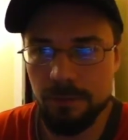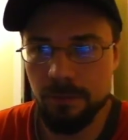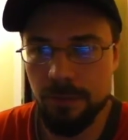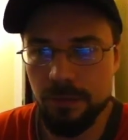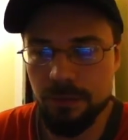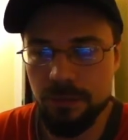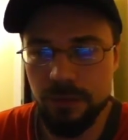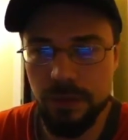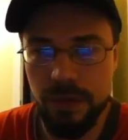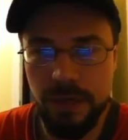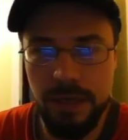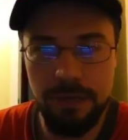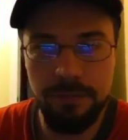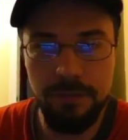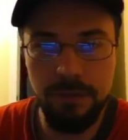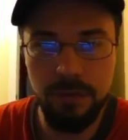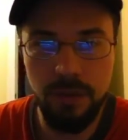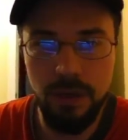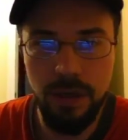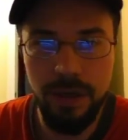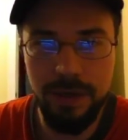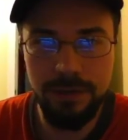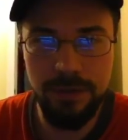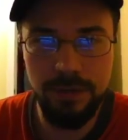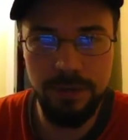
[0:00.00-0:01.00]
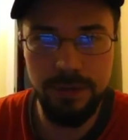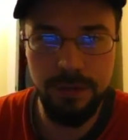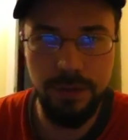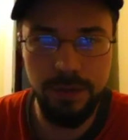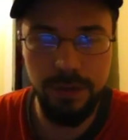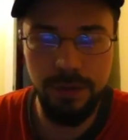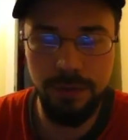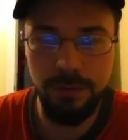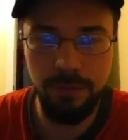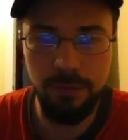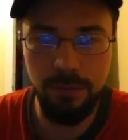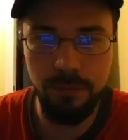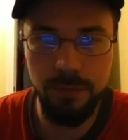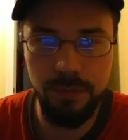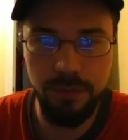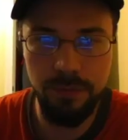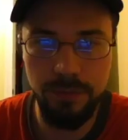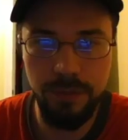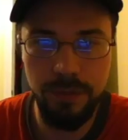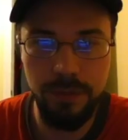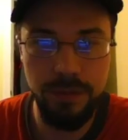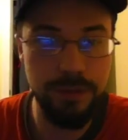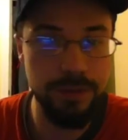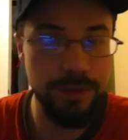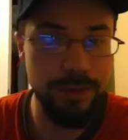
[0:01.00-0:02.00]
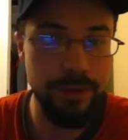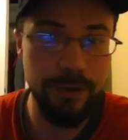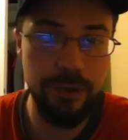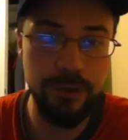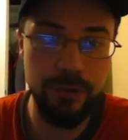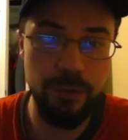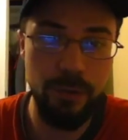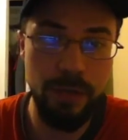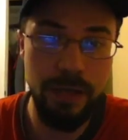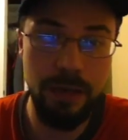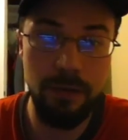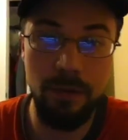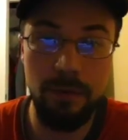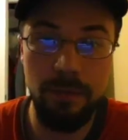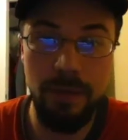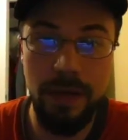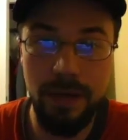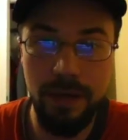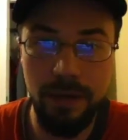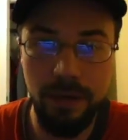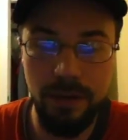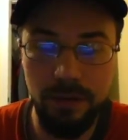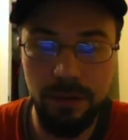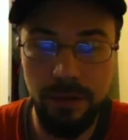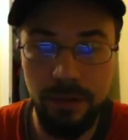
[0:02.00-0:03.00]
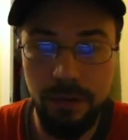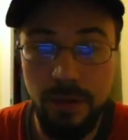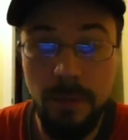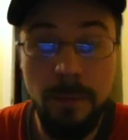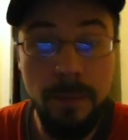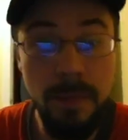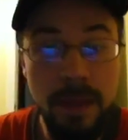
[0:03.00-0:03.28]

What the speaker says: really heavy losses and they will be really discouraged from coming back again.